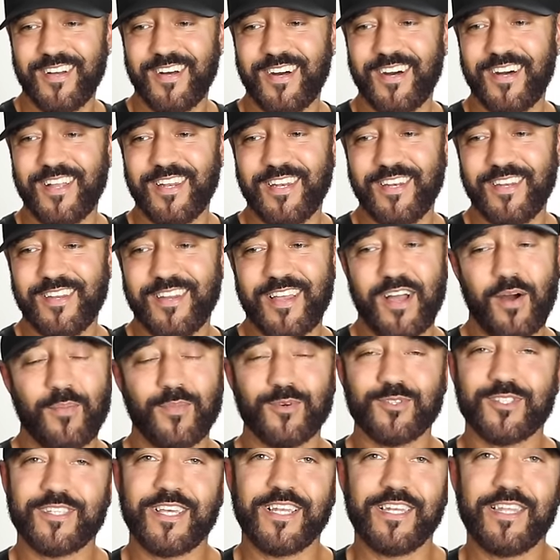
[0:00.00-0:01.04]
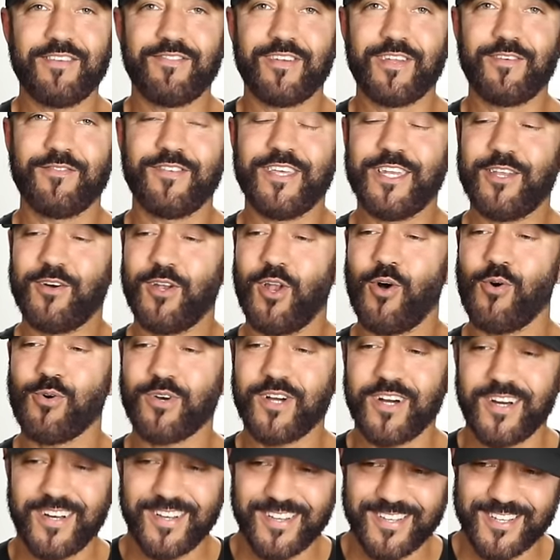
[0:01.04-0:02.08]
Uh, I almost said leaving La Vida
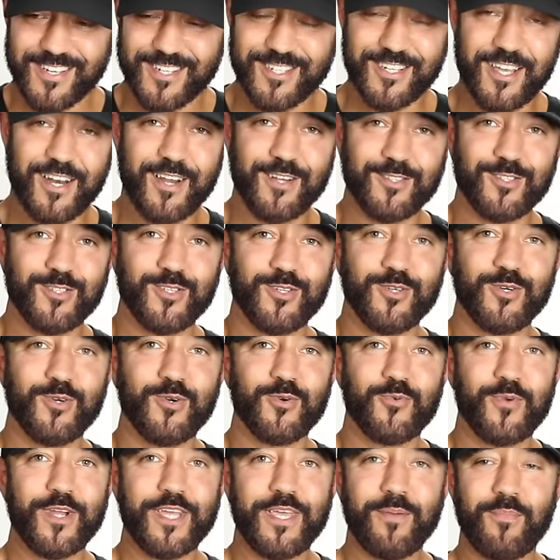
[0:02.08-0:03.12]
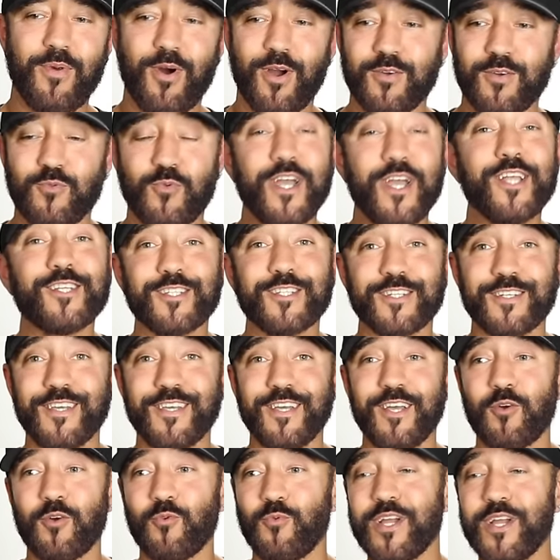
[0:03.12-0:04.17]
Loca. Shout out to Ricky Martin, which,
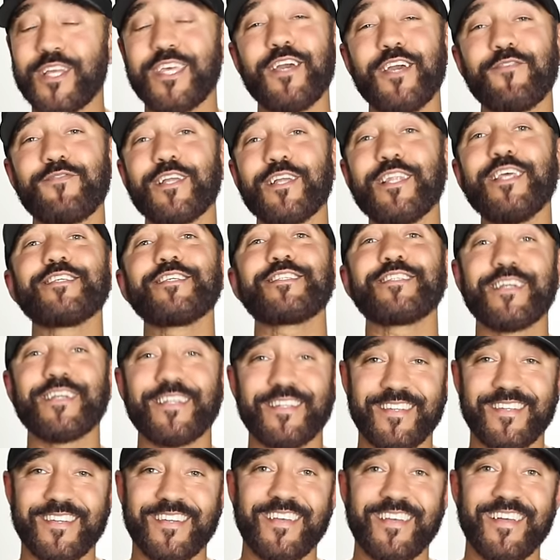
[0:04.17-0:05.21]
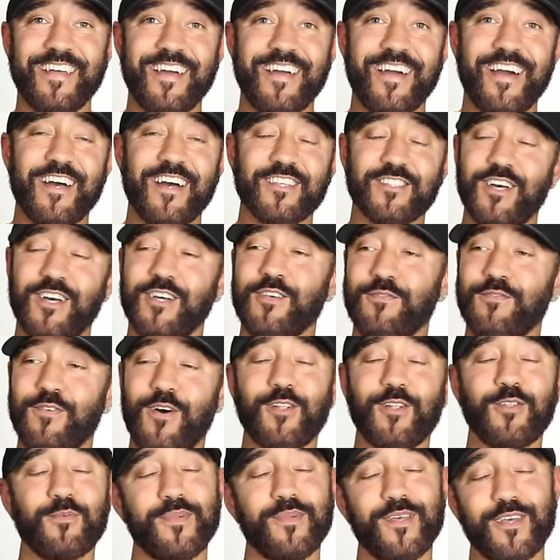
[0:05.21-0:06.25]
Ricky, if you're listening, I saw you
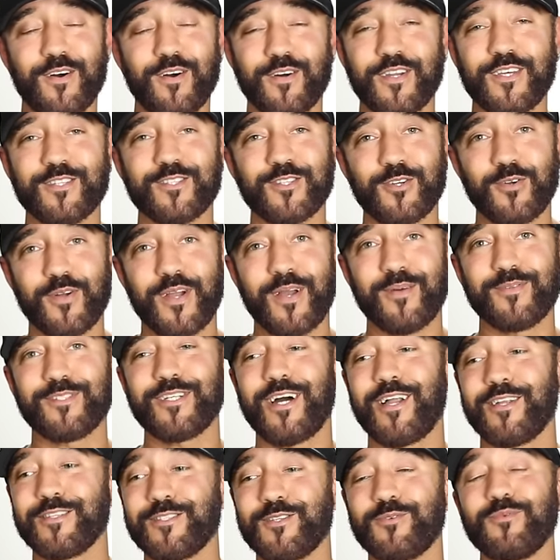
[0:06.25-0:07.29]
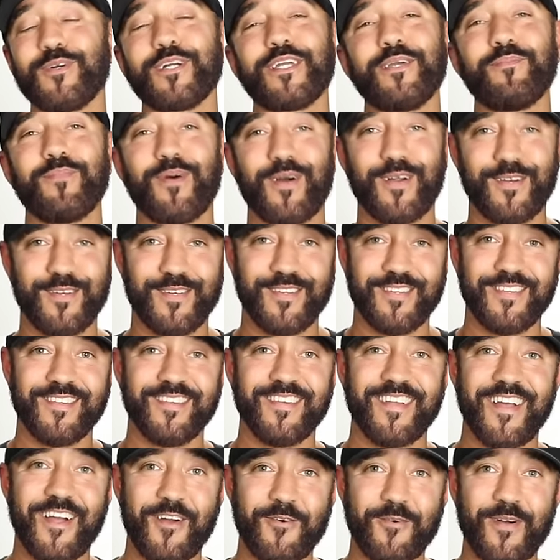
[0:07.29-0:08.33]
follow me on Instagram. Shout out to Ricky Martin.
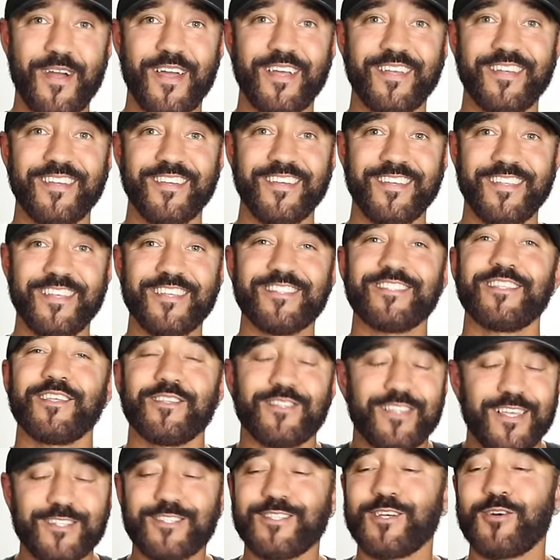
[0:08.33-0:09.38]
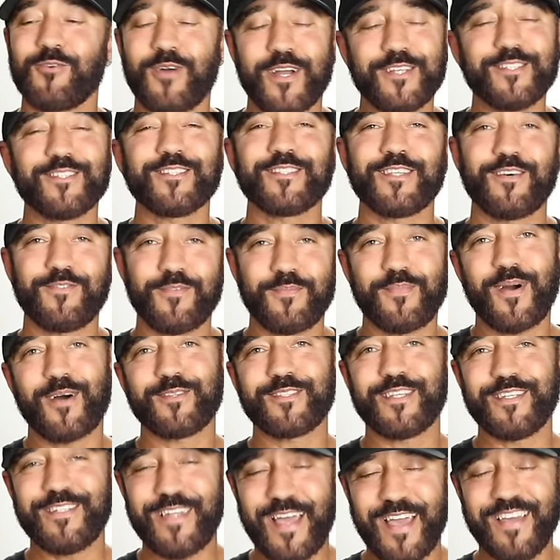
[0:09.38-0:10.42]
All right. The, that's the crazy stuff
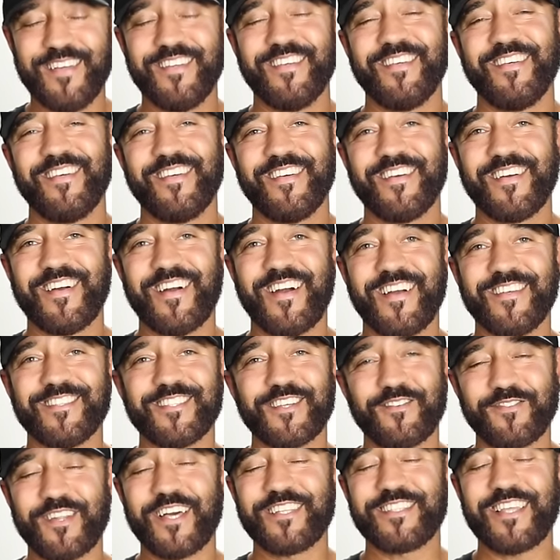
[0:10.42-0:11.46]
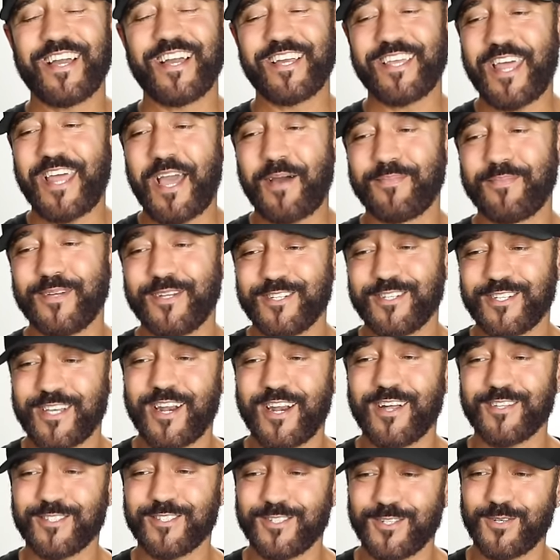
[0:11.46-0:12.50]
about today. All right. Stuff like that can happen.
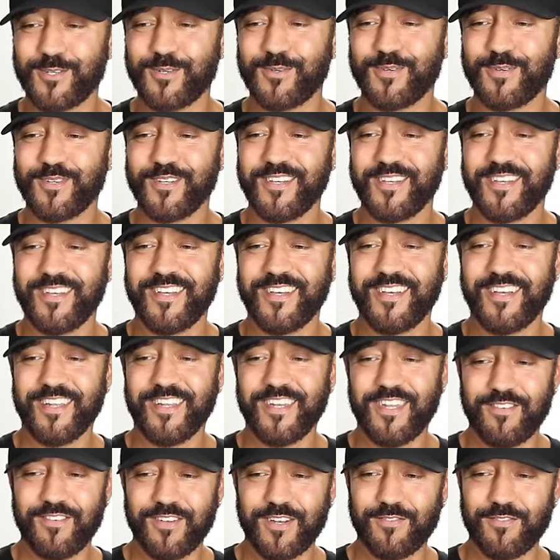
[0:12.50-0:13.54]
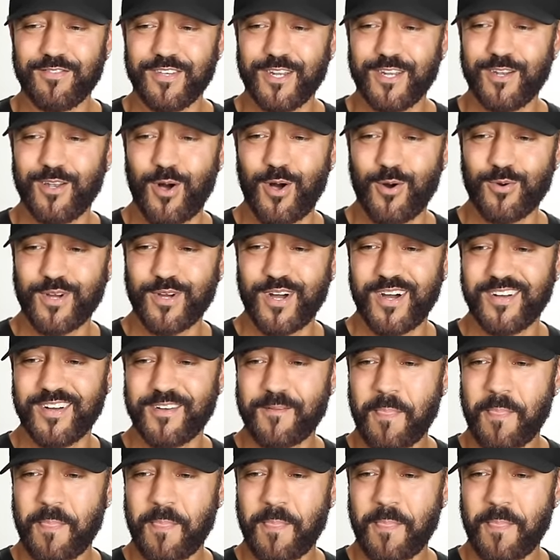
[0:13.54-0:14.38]
Shout out to Living La Vida Loca.